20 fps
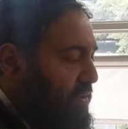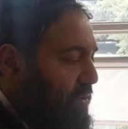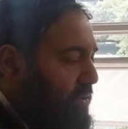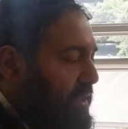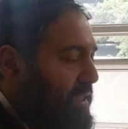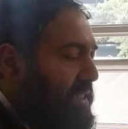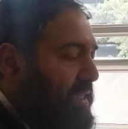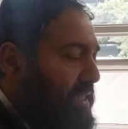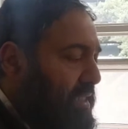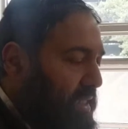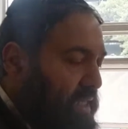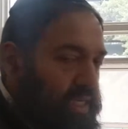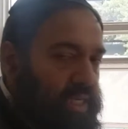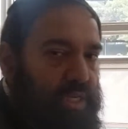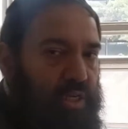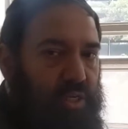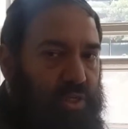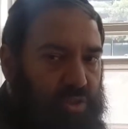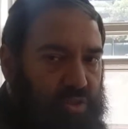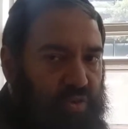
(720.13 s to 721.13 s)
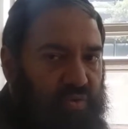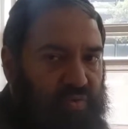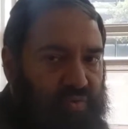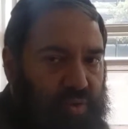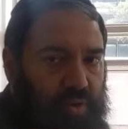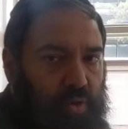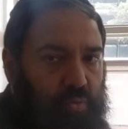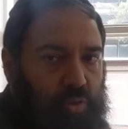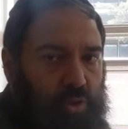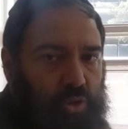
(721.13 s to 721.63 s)
all those
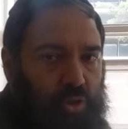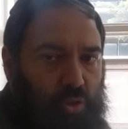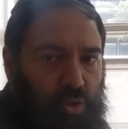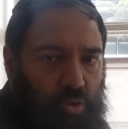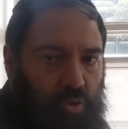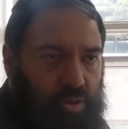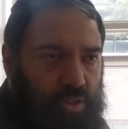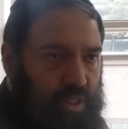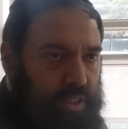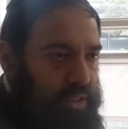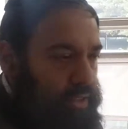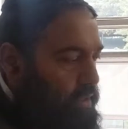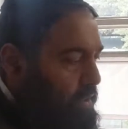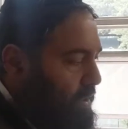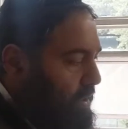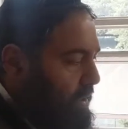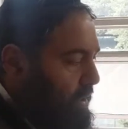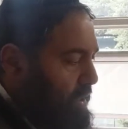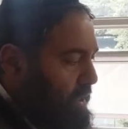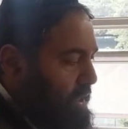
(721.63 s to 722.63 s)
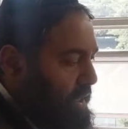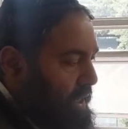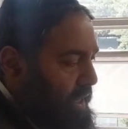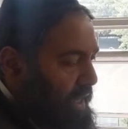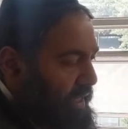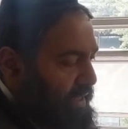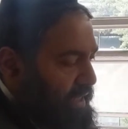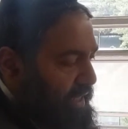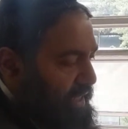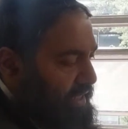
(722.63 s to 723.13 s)
Sofiot, which is all Din.
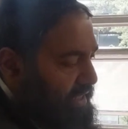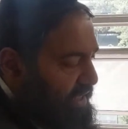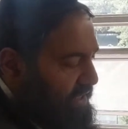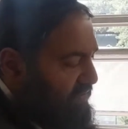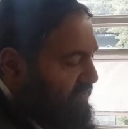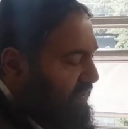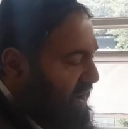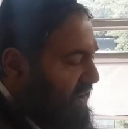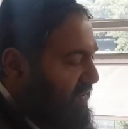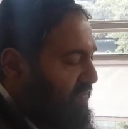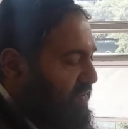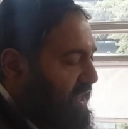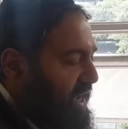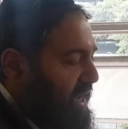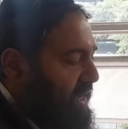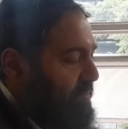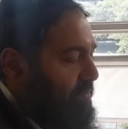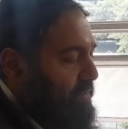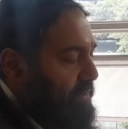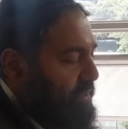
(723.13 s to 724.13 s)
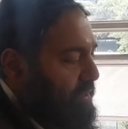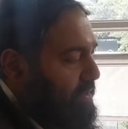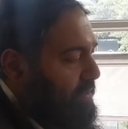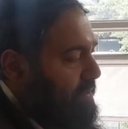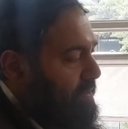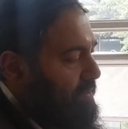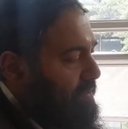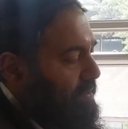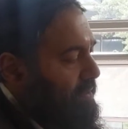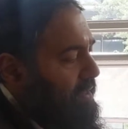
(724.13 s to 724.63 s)
And then Din 5 times.
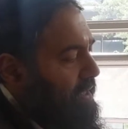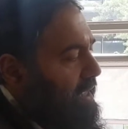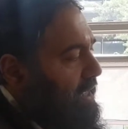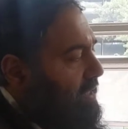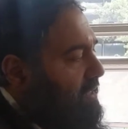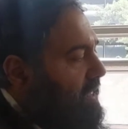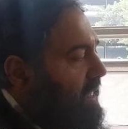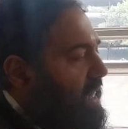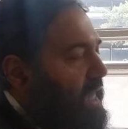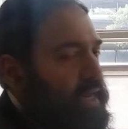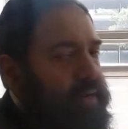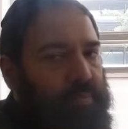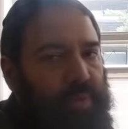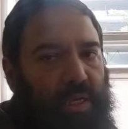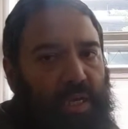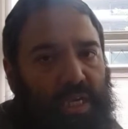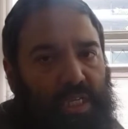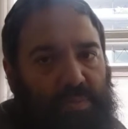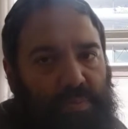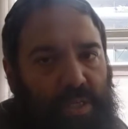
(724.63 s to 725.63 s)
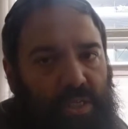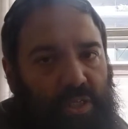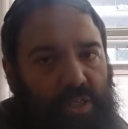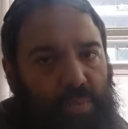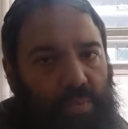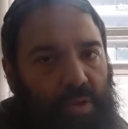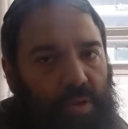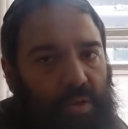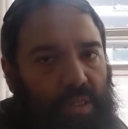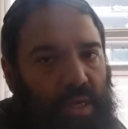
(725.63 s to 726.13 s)
There's a lot of big explanation
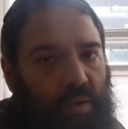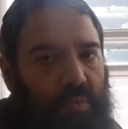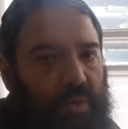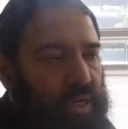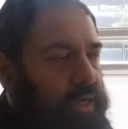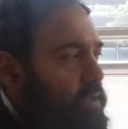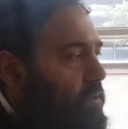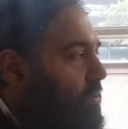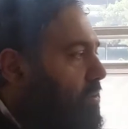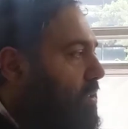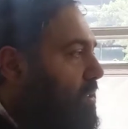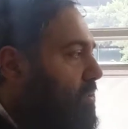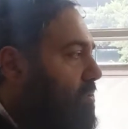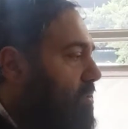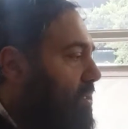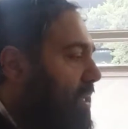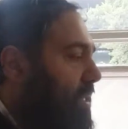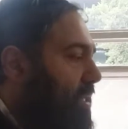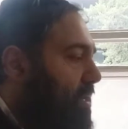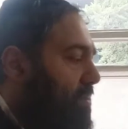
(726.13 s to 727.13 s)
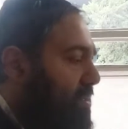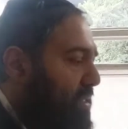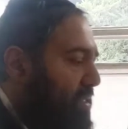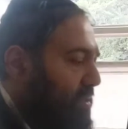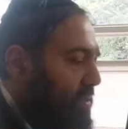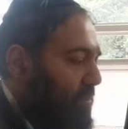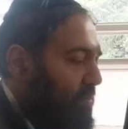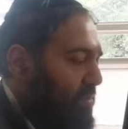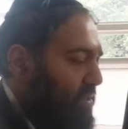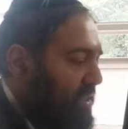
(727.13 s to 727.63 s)
about all that. We're not going to go into that now.
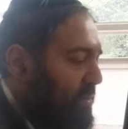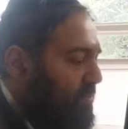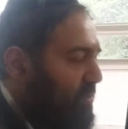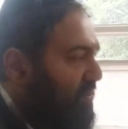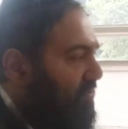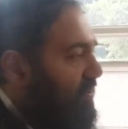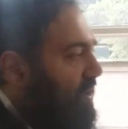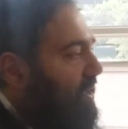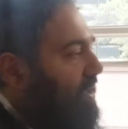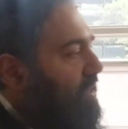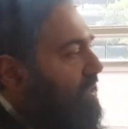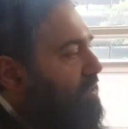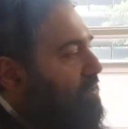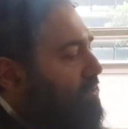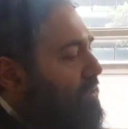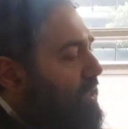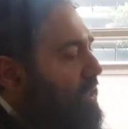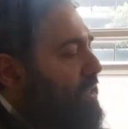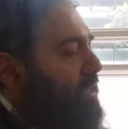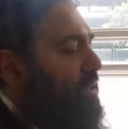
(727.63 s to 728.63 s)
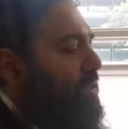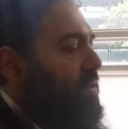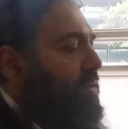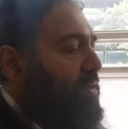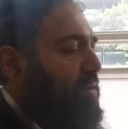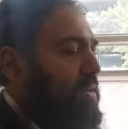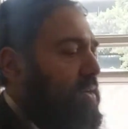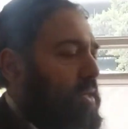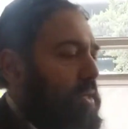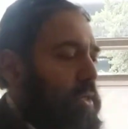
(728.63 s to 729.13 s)
I'm simplifying it, okay?
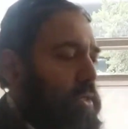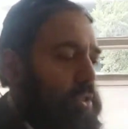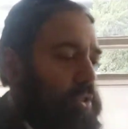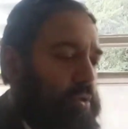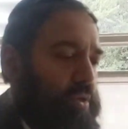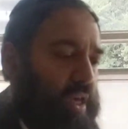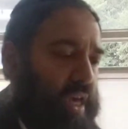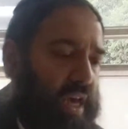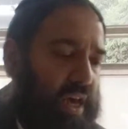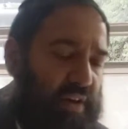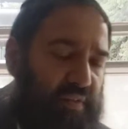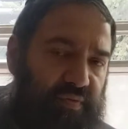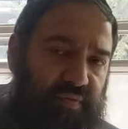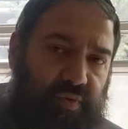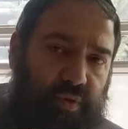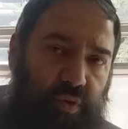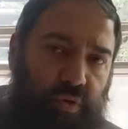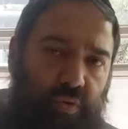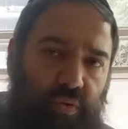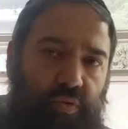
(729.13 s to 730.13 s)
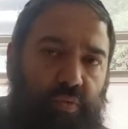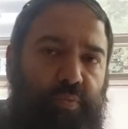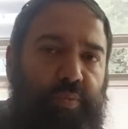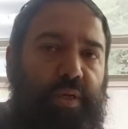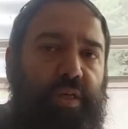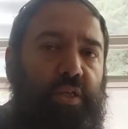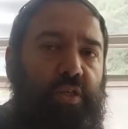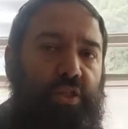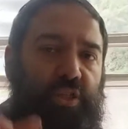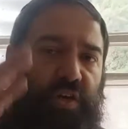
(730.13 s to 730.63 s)
So you're
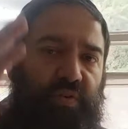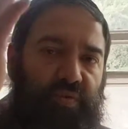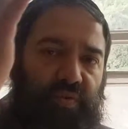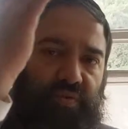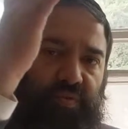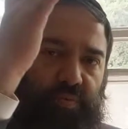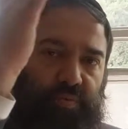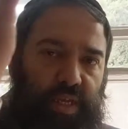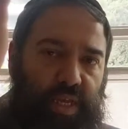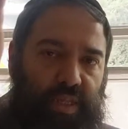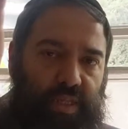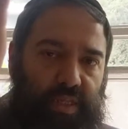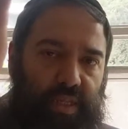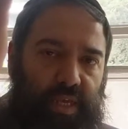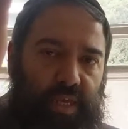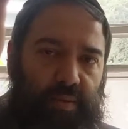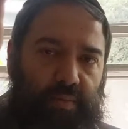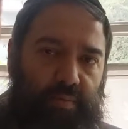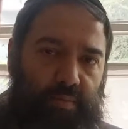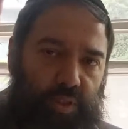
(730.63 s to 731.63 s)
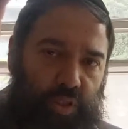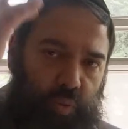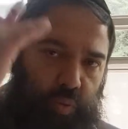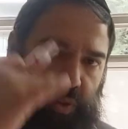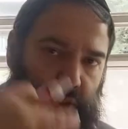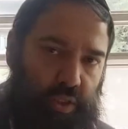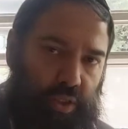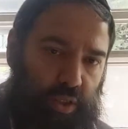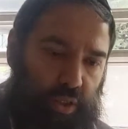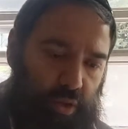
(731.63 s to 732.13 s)
bringing Shefa from that name,
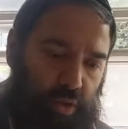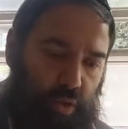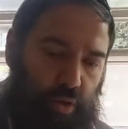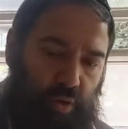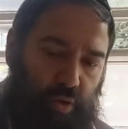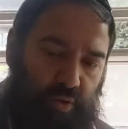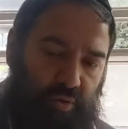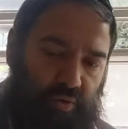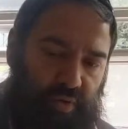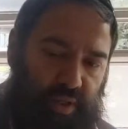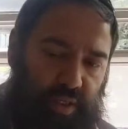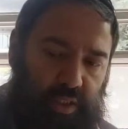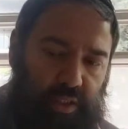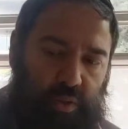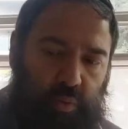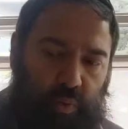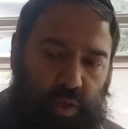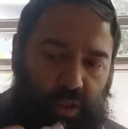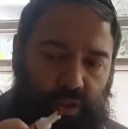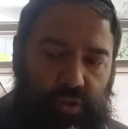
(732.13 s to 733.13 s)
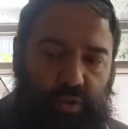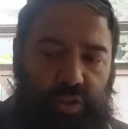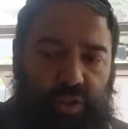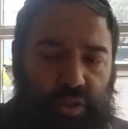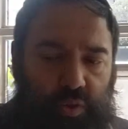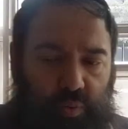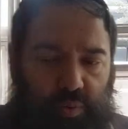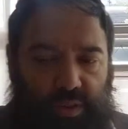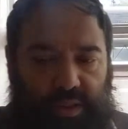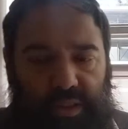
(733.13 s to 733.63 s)
sweetening all of these. Once you
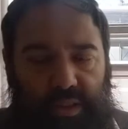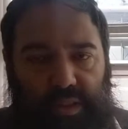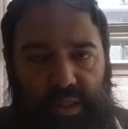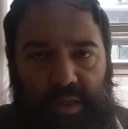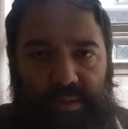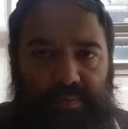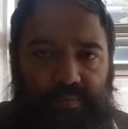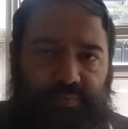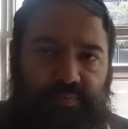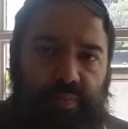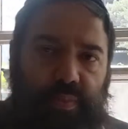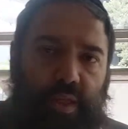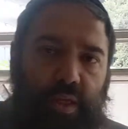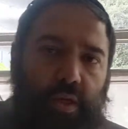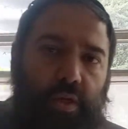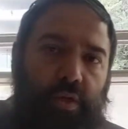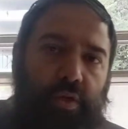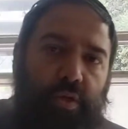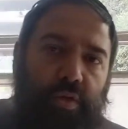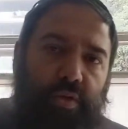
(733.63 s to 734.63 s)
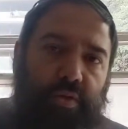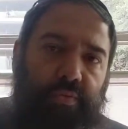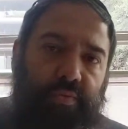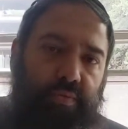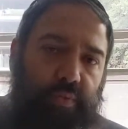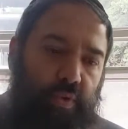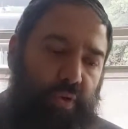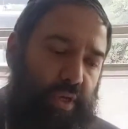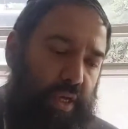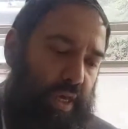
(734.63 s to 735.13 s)
sweeten them,
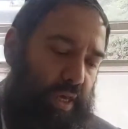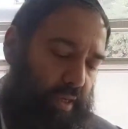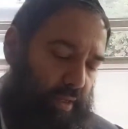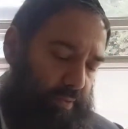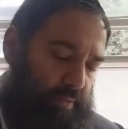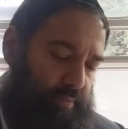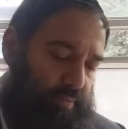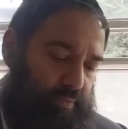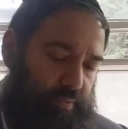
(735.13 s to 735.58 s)
okay,